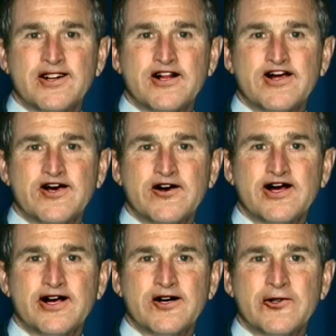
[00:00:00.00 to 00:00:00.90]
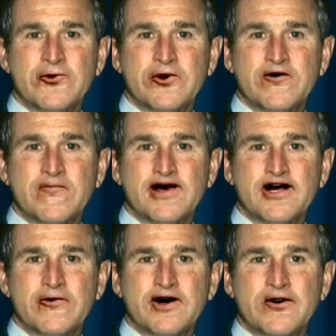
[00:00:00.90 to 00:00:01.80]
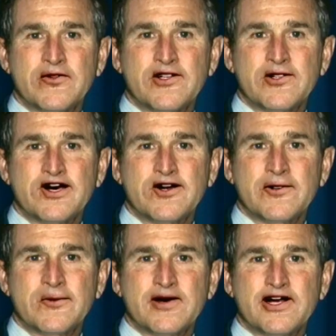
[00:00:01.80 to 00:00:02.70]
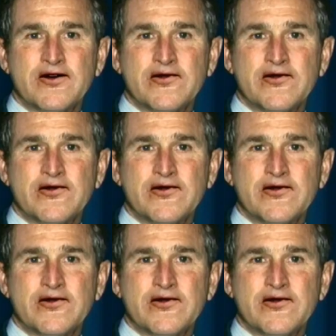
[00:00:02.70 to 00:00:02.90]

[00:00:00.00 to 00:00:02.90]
Hell, I got a strong background in this kind of debating